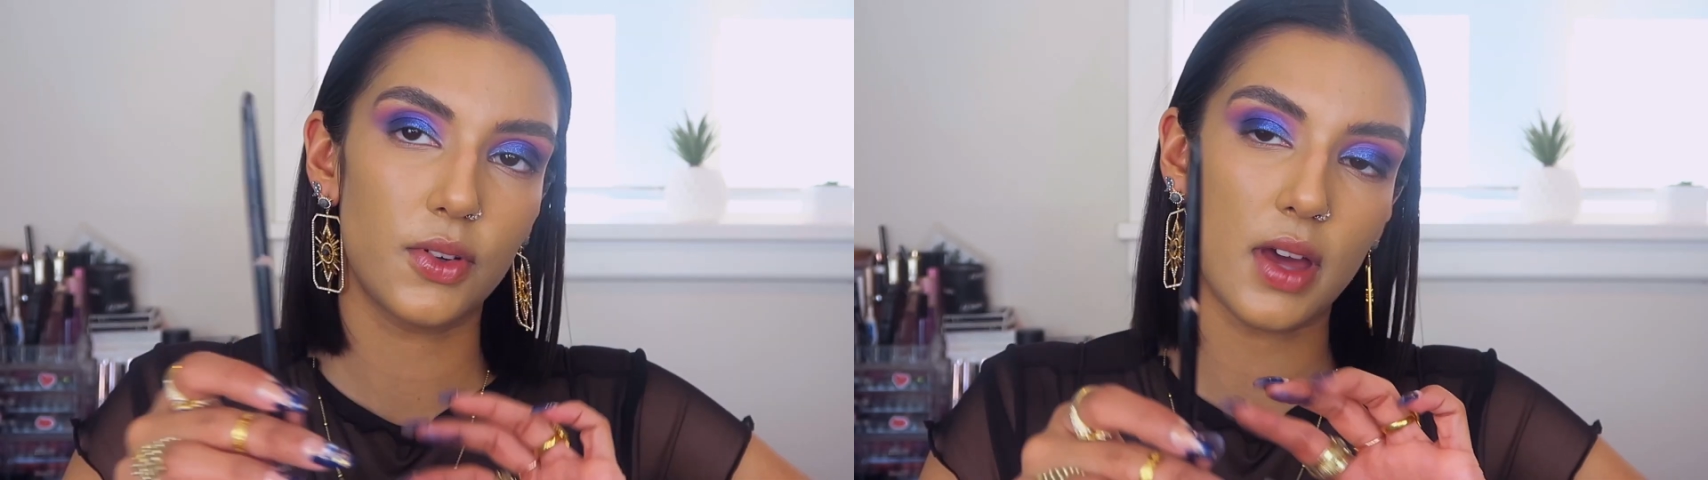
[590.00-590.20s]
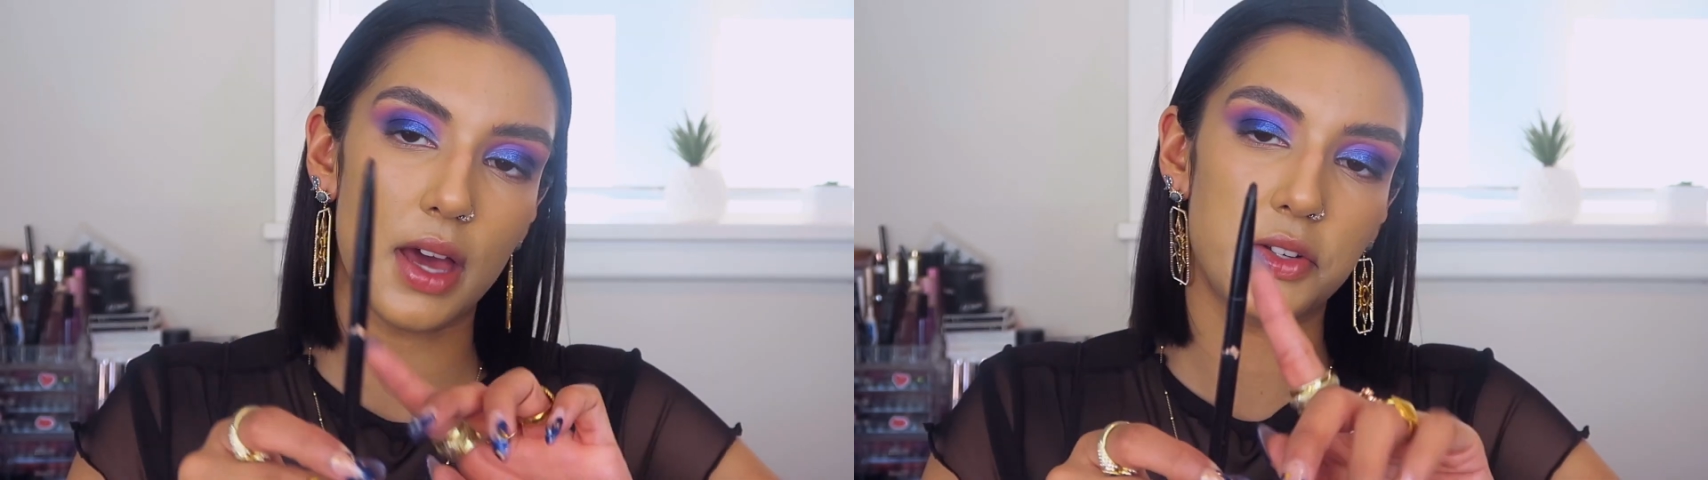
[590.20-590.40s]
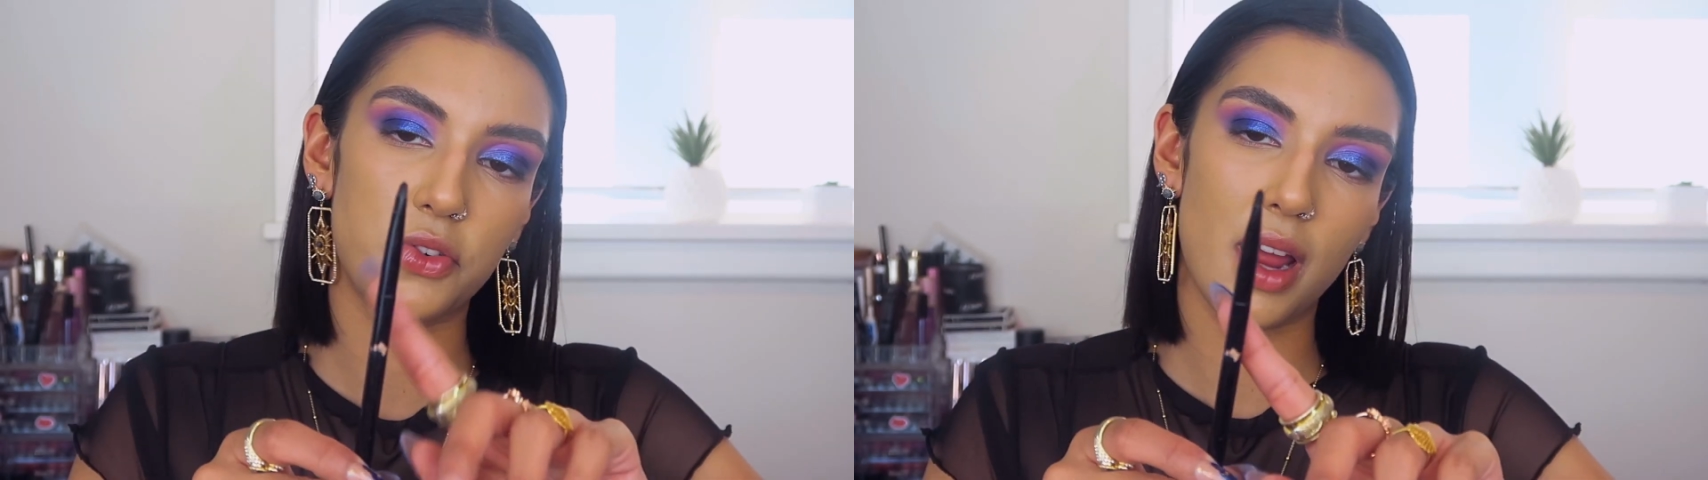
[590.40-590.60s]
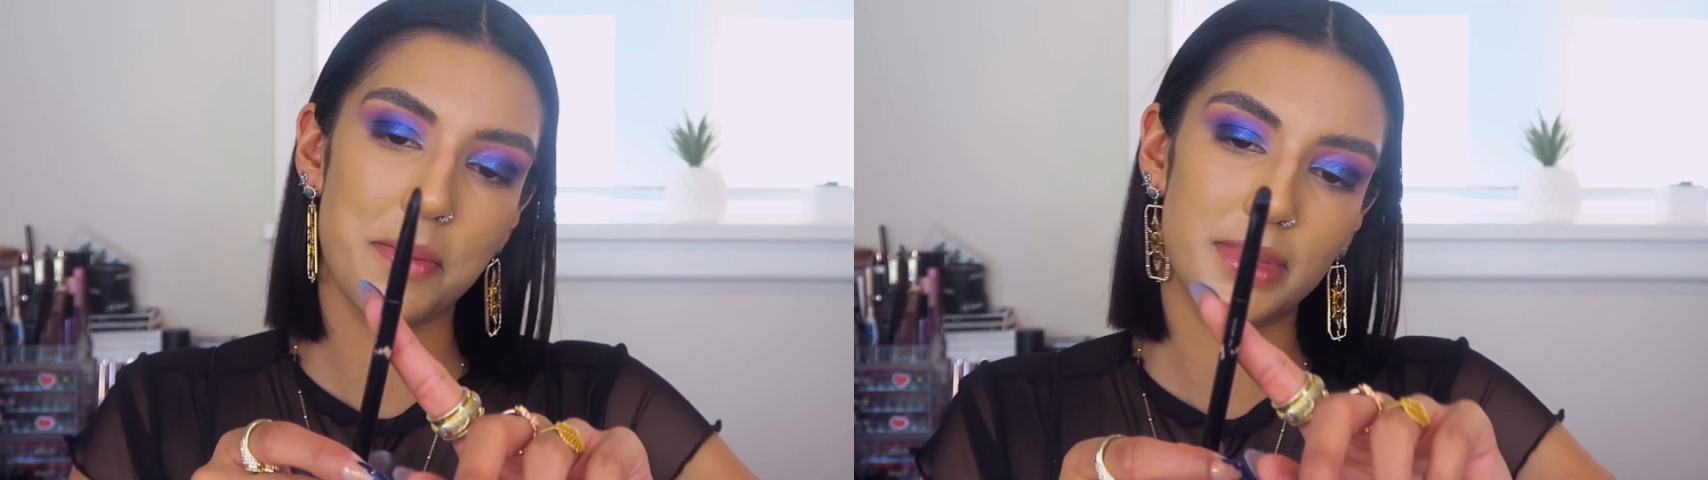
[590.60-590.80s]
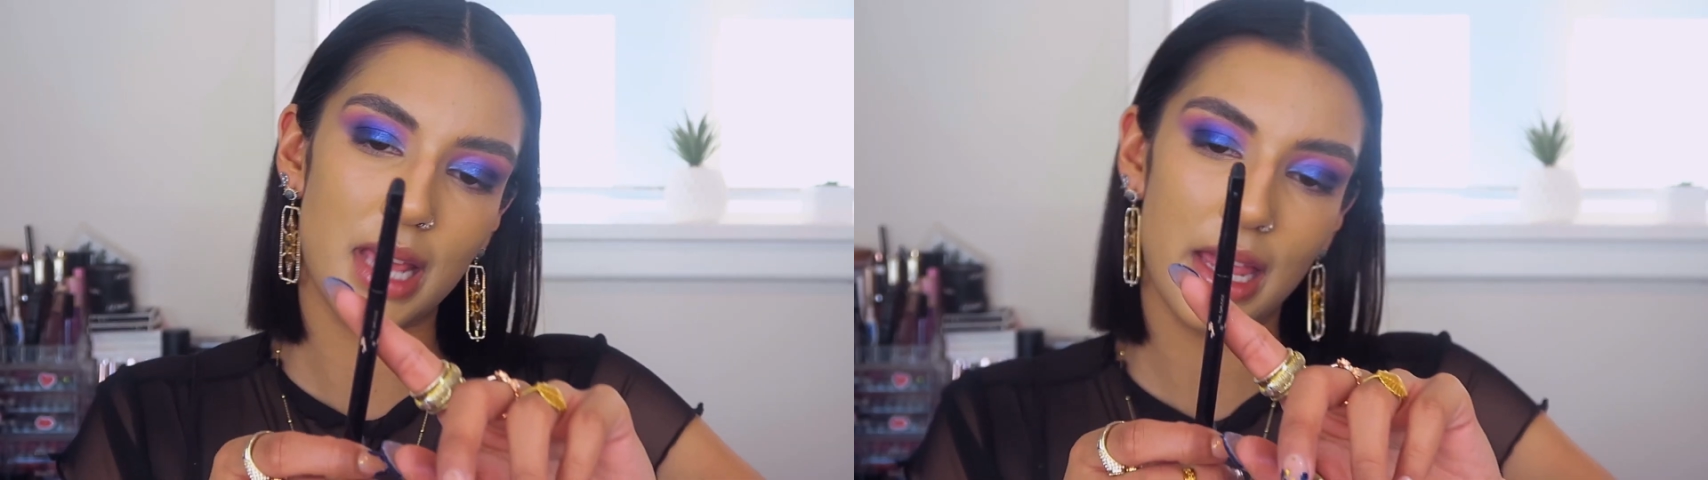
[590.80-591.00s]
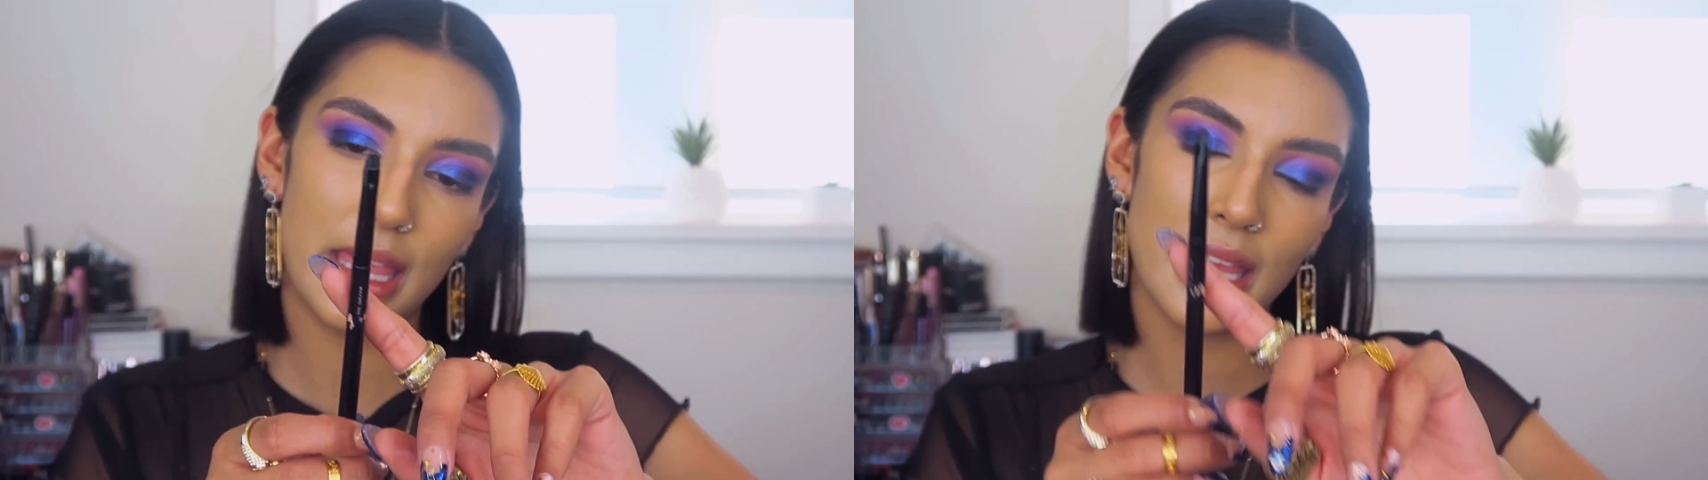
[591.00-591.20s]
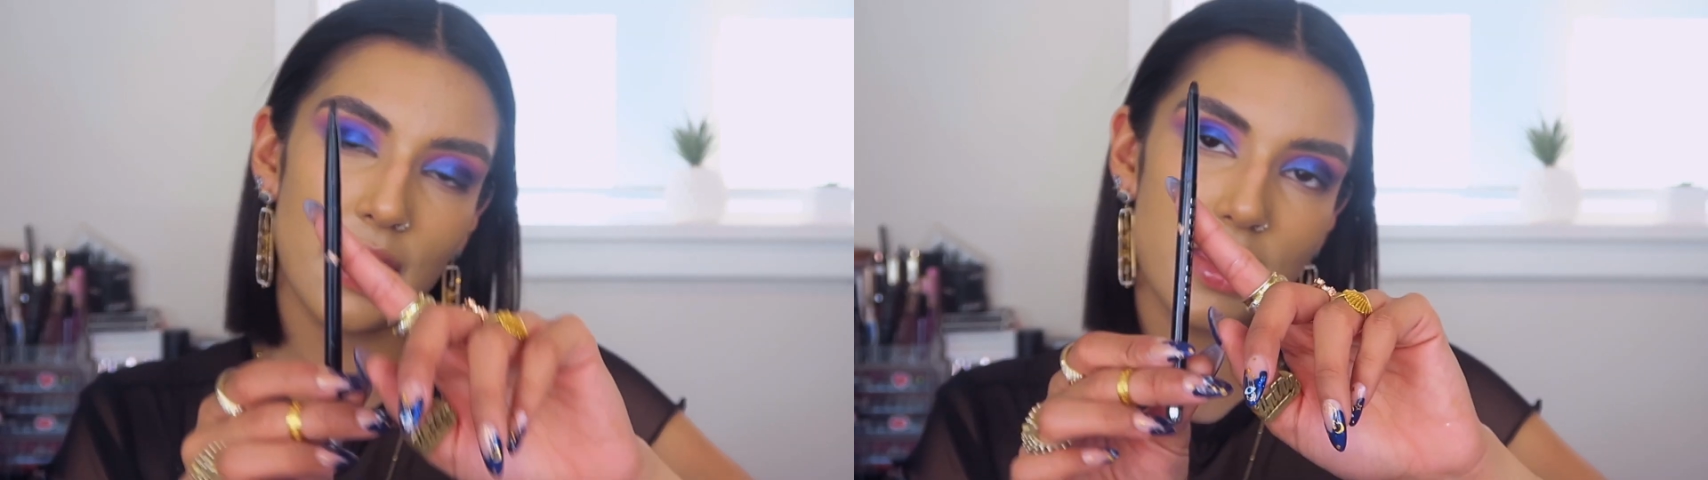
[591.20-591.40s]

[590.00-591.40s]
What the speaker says: For the under eye, I'm taking